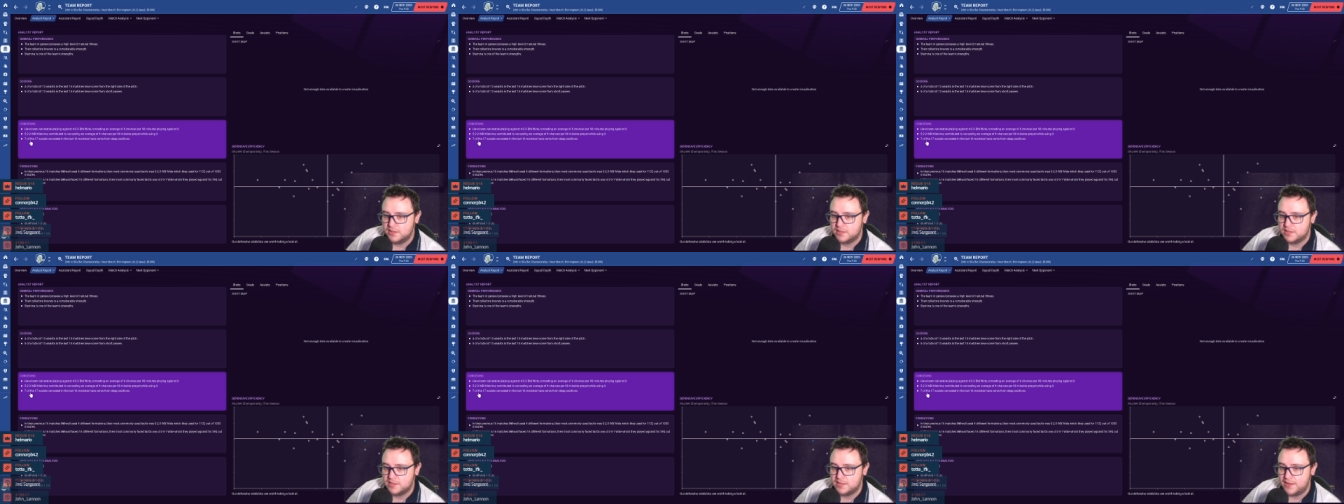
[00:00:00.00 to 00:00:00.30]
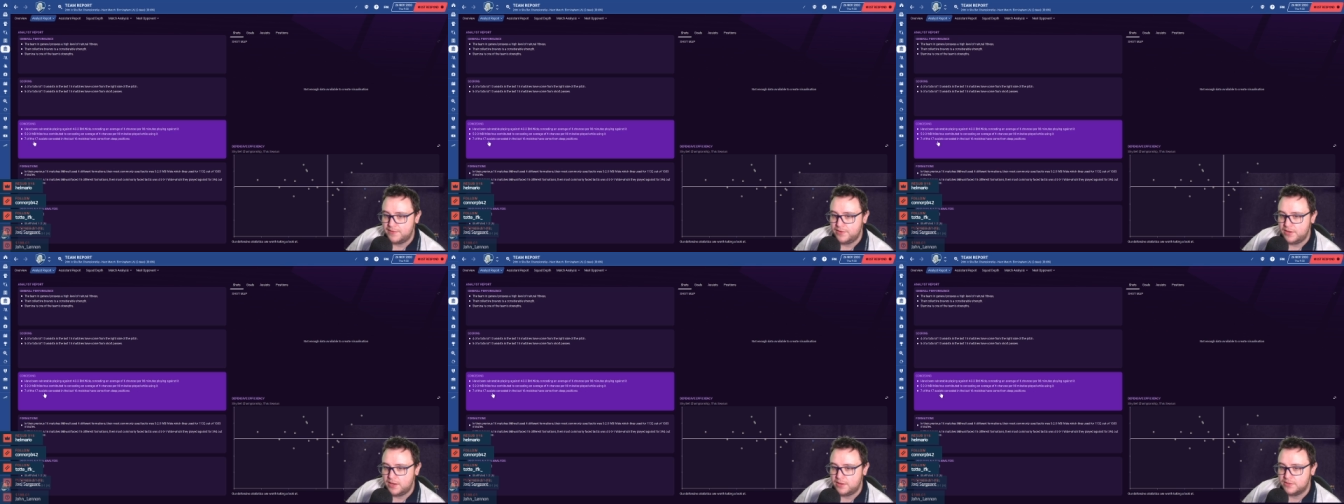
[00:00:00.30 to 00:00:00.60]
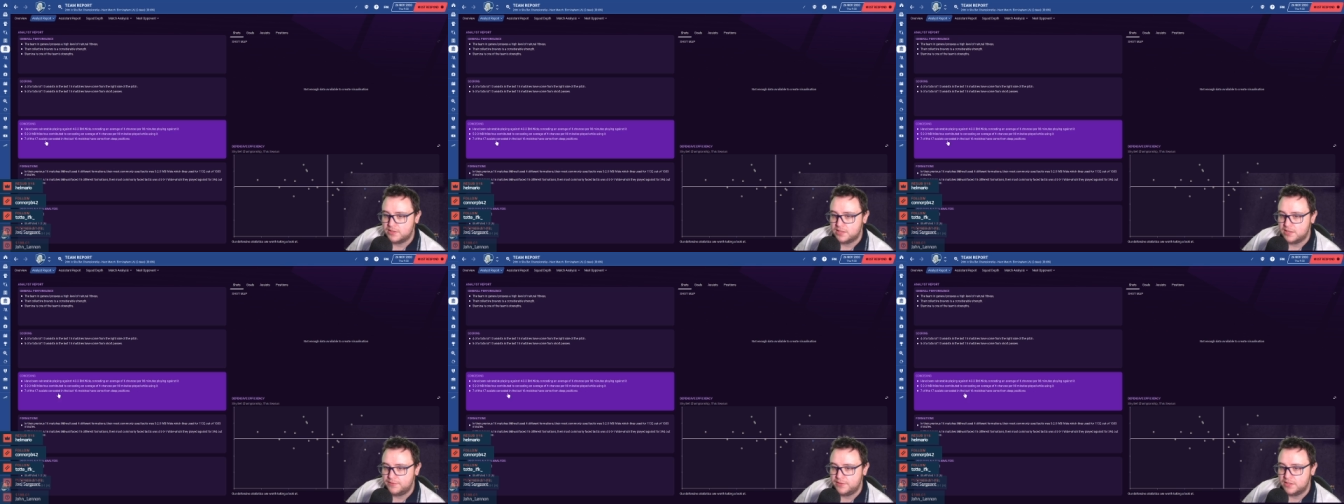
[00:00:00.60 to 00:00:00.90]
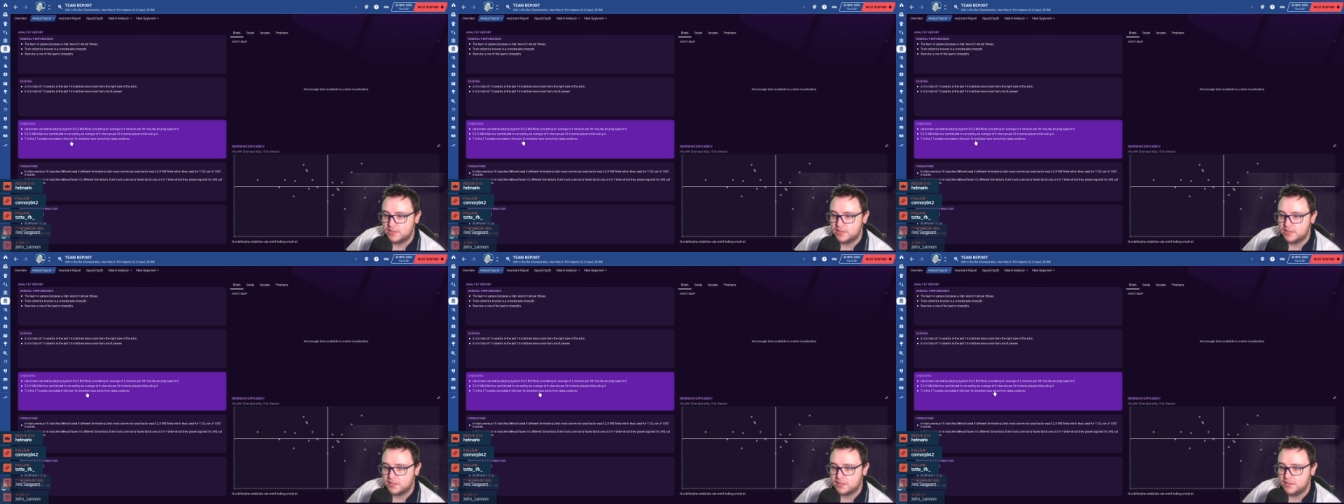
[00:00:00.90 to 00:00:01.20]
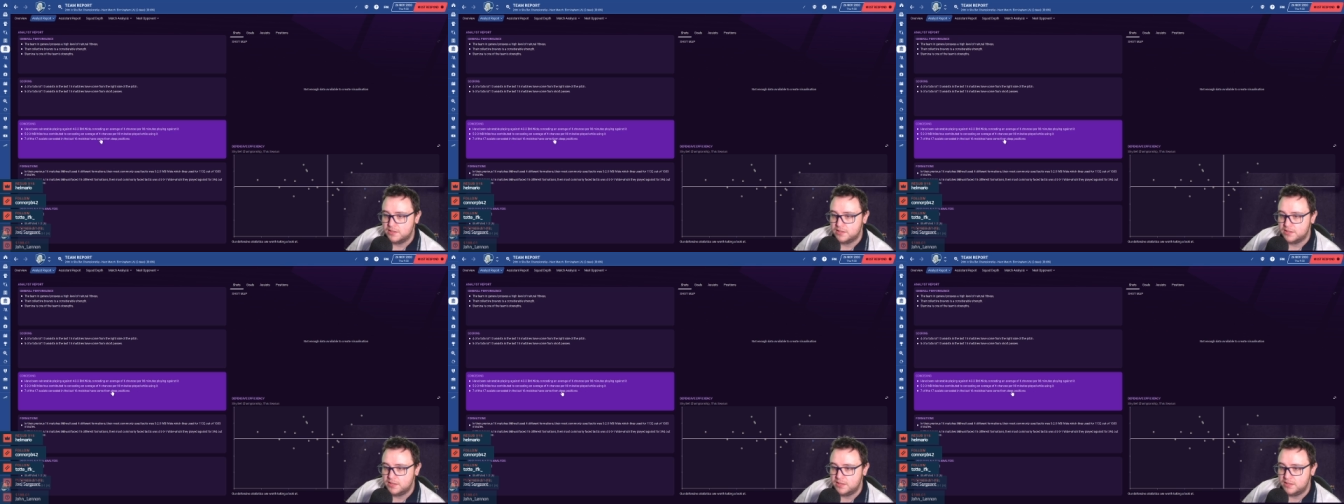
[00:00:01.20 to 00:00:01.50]
Seven out of seven assists
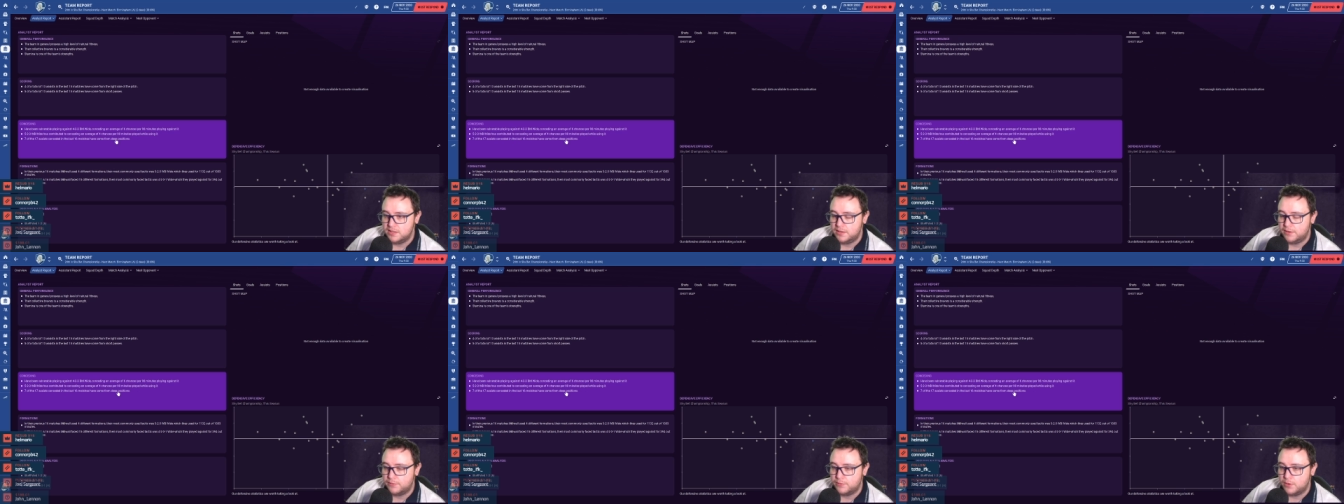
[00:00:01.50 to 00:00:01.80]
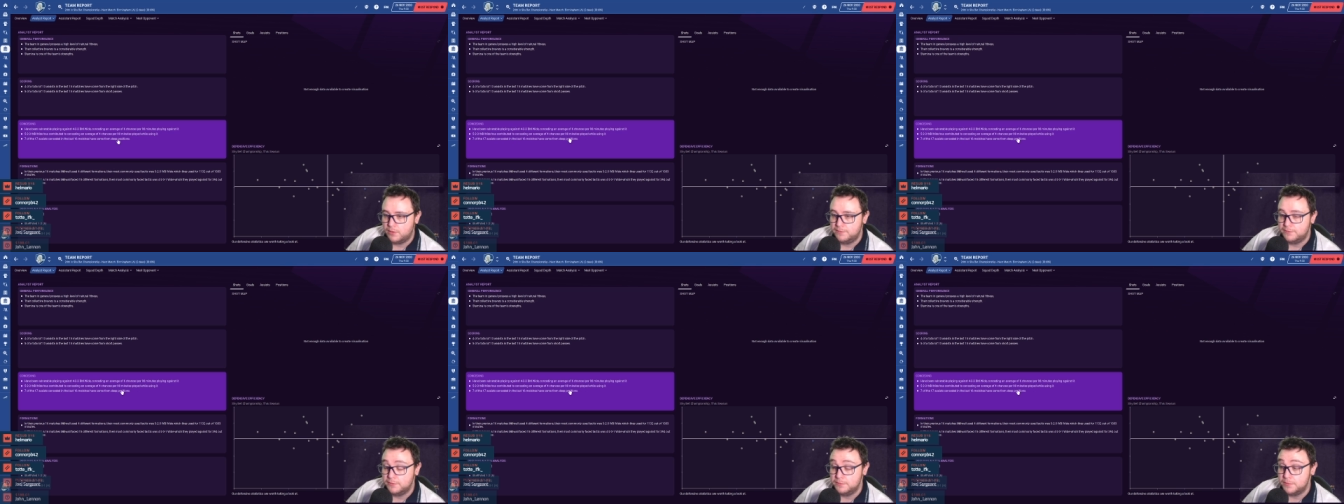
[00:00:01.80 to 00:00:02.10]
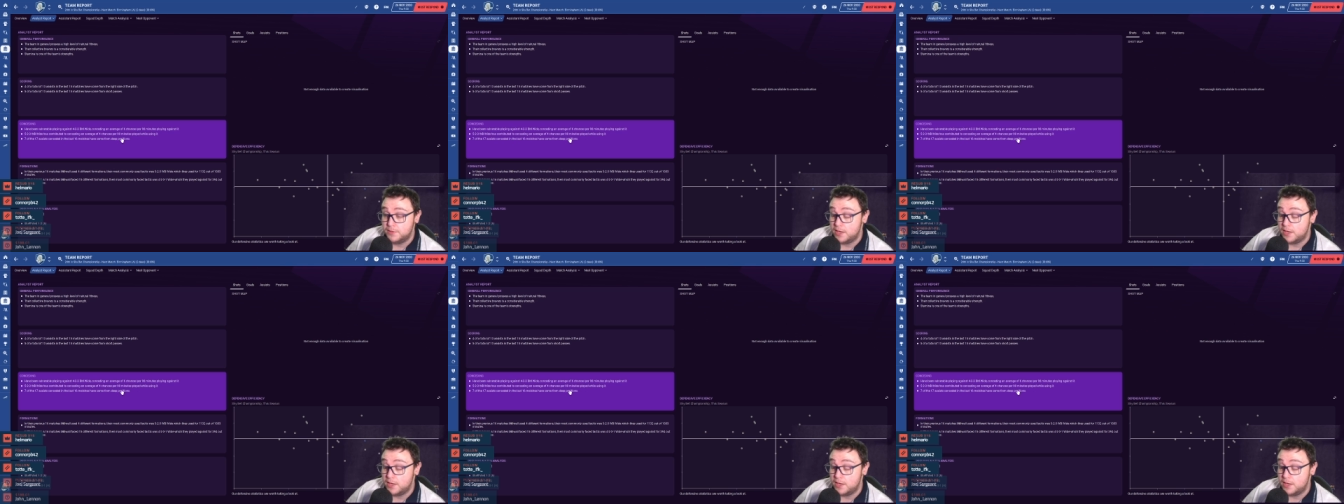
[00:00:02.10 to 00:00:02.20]
conceded have come from